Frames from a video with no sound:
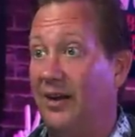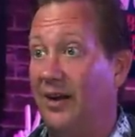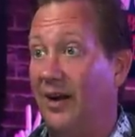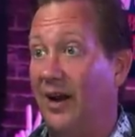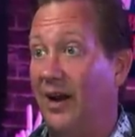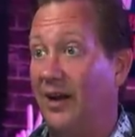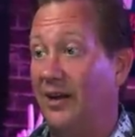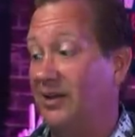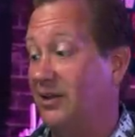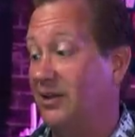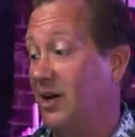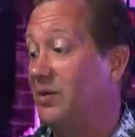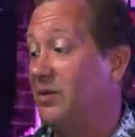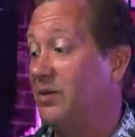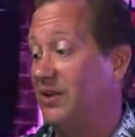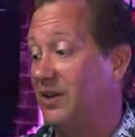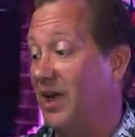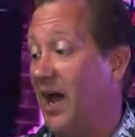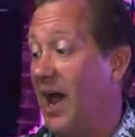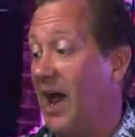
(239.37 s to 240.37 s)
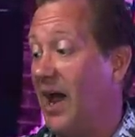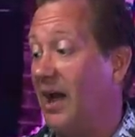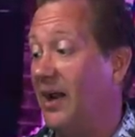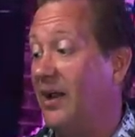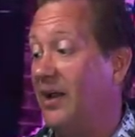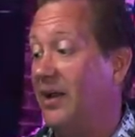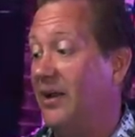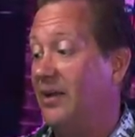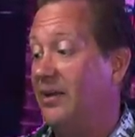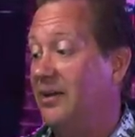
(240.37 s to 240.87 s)
Good luck with that.
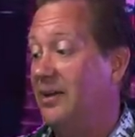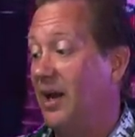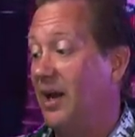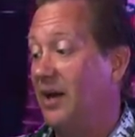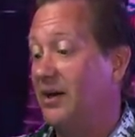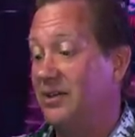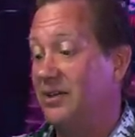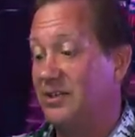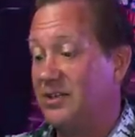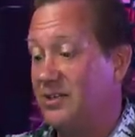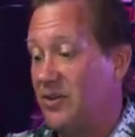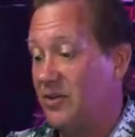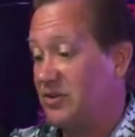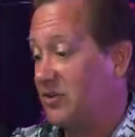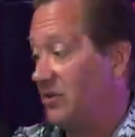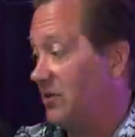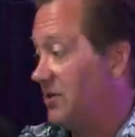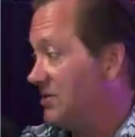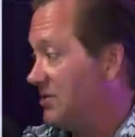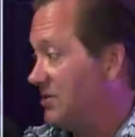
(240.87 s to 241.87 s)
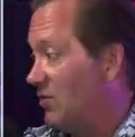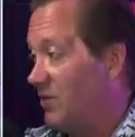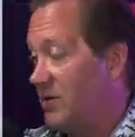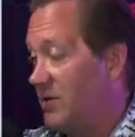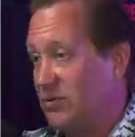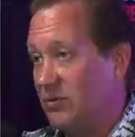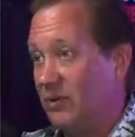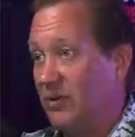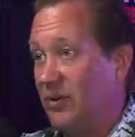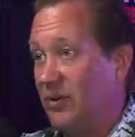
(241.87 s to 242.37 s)
Yeah, because socialism always